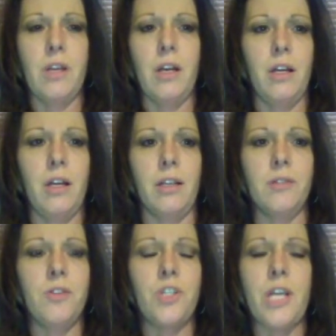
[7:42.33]
a
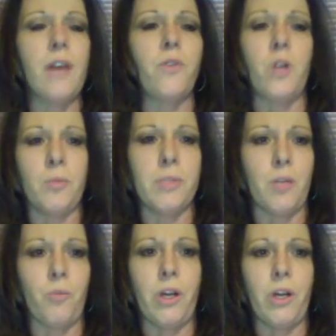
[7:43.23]
chat forum
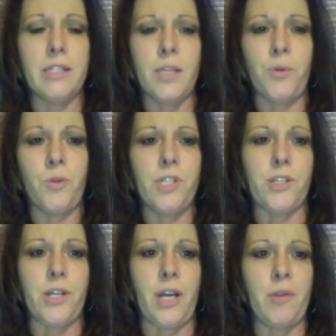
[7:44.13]
somewhere and someone was
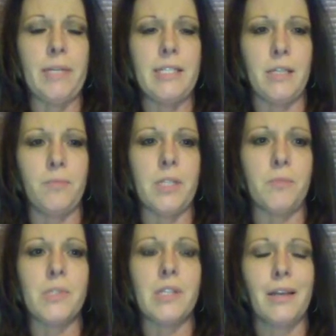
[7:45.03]
describing my symptoms,